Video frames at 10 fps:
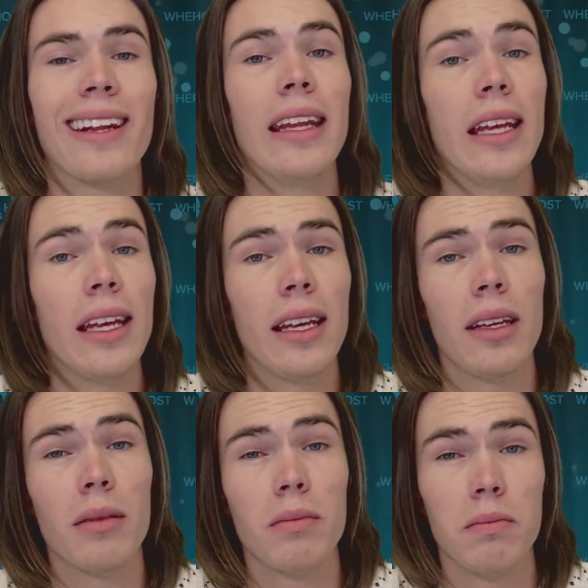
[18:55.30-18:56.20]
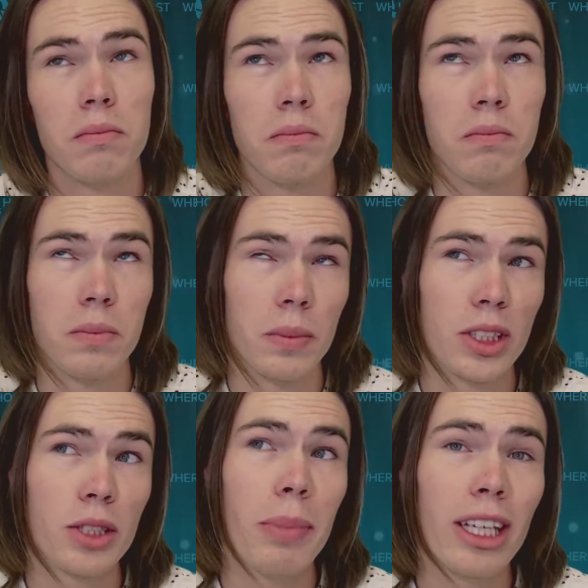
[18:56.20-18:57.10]
the
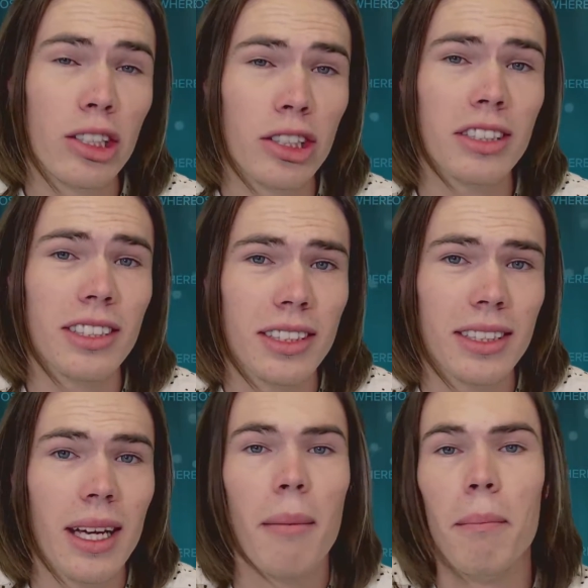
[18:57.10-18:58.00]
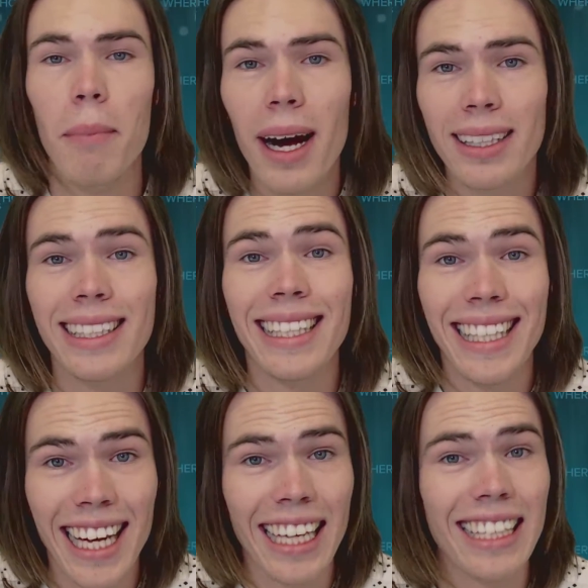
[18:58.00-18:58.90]
spacious, but
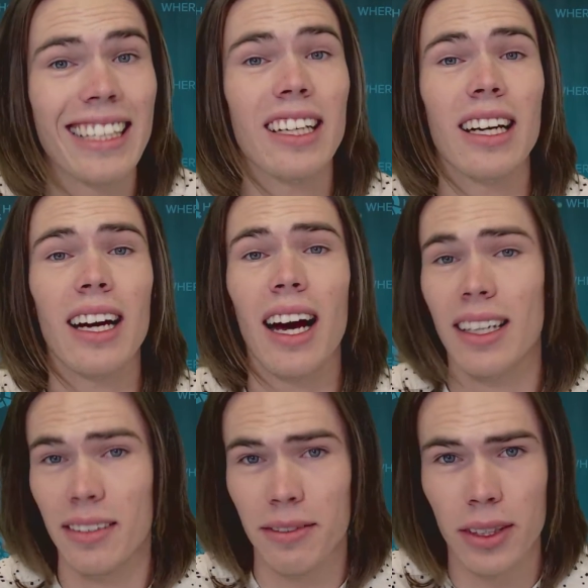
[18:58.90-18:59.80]
yet I didn't feel